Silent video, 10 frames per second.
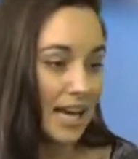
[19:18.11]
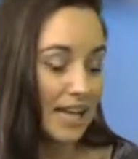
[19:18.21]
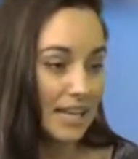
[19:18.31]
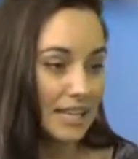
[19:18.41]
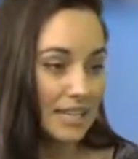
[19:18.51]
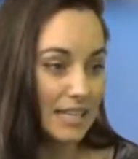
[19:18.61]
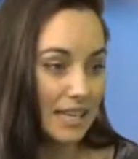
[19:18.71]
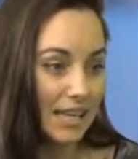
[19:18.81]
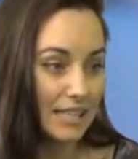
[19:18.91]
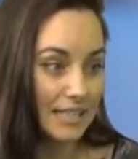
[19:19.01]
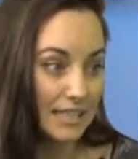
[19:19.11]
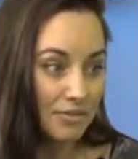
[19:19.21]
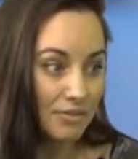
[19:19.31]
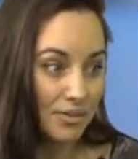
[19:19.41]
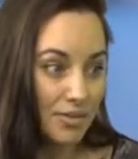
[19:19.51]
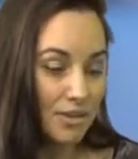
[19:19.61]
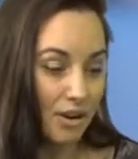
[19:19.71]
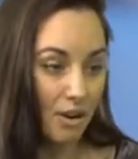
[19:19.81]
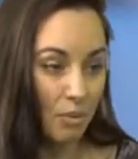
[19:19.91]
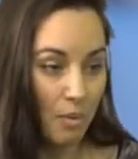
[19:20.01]
And I did that
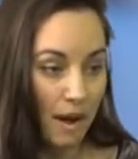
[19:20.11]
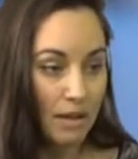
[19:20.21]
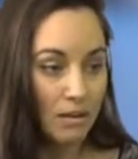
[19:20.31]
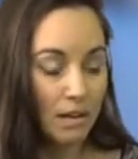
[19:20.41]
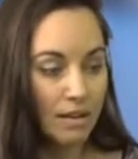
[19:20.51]
for a while,